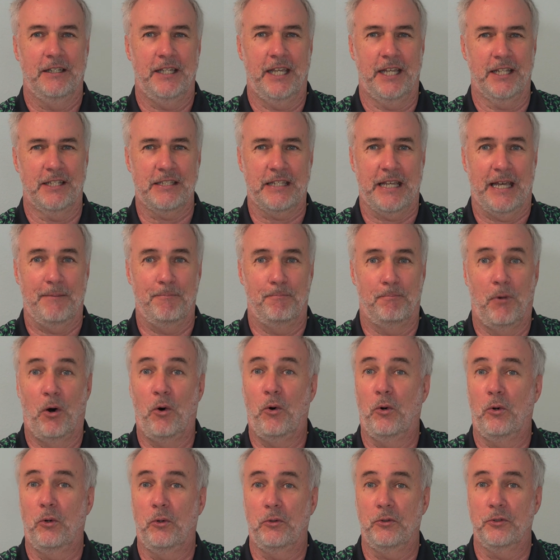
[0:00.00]
It's
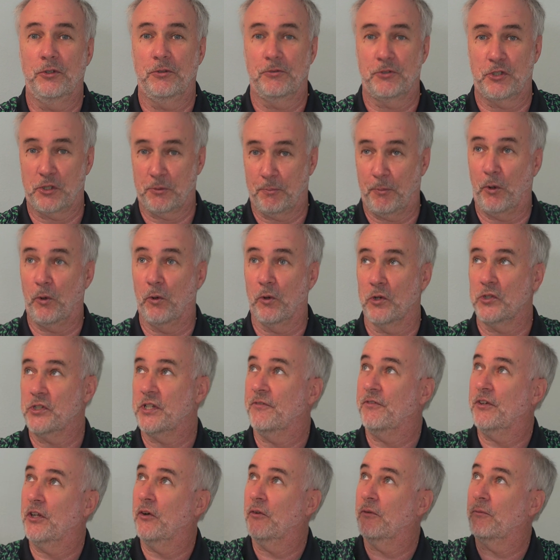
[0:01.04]
mold spores,
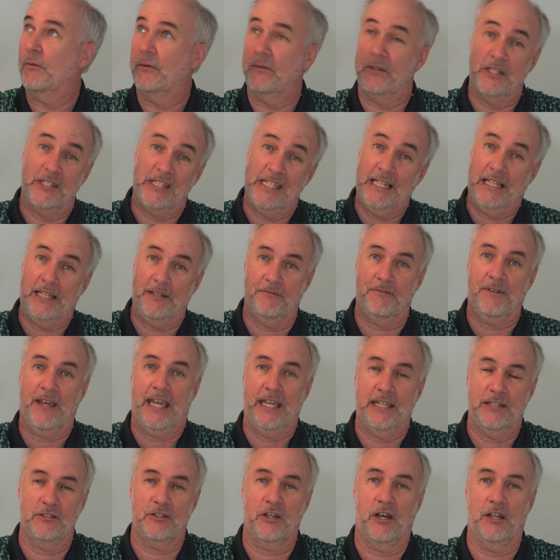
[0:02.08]
if you don't, the ceiling
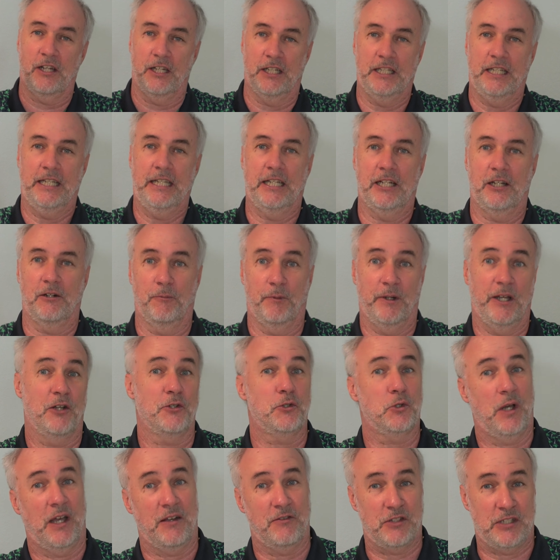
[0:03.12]
fan's on in here, and we
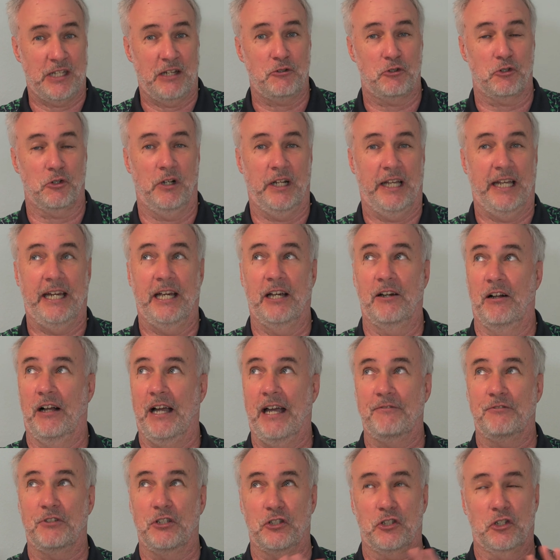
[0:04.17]
also have central air. I'll
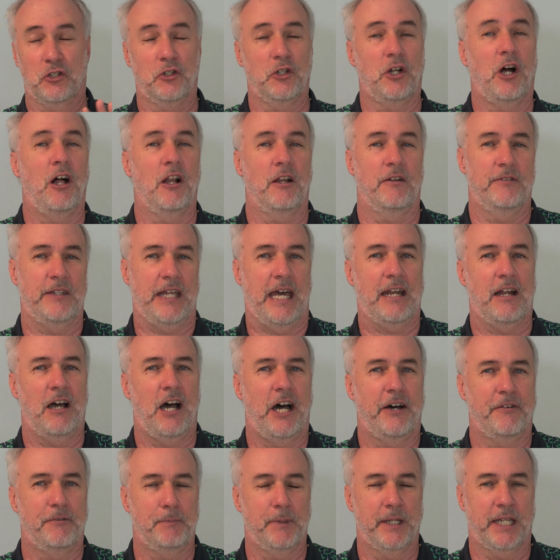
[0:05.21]
have to turn all of that
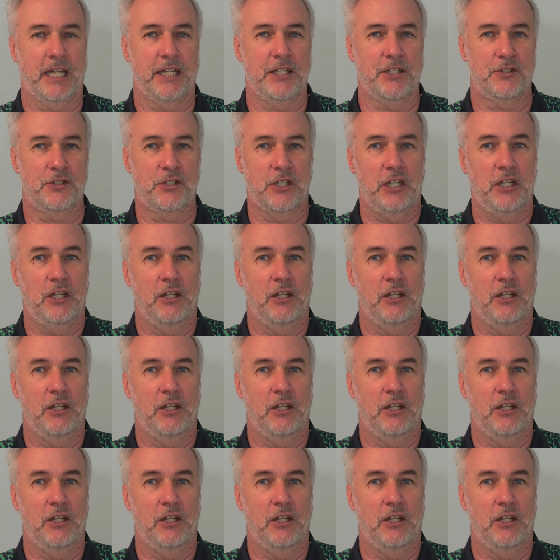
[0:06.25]
off because